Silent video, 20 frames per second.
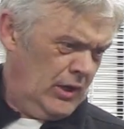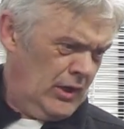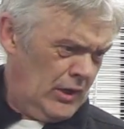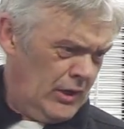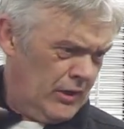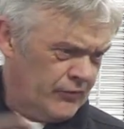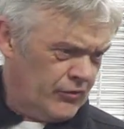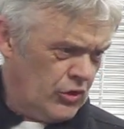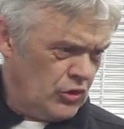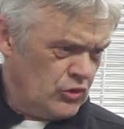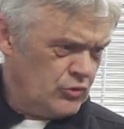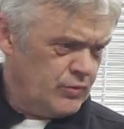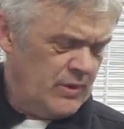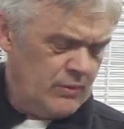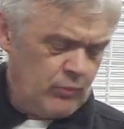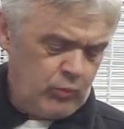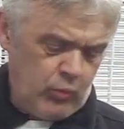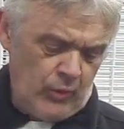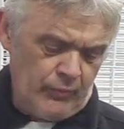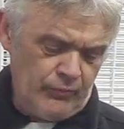Of course
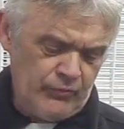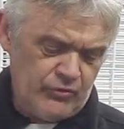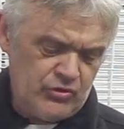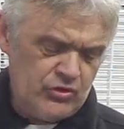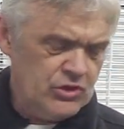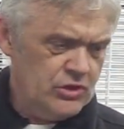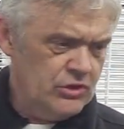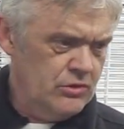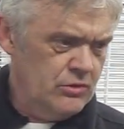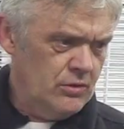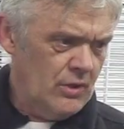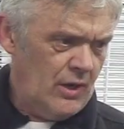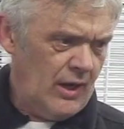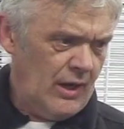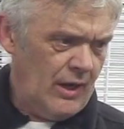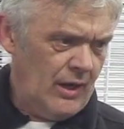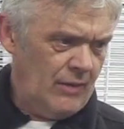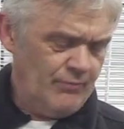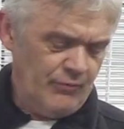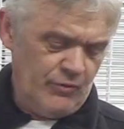we'd want to
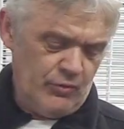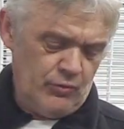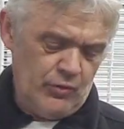um,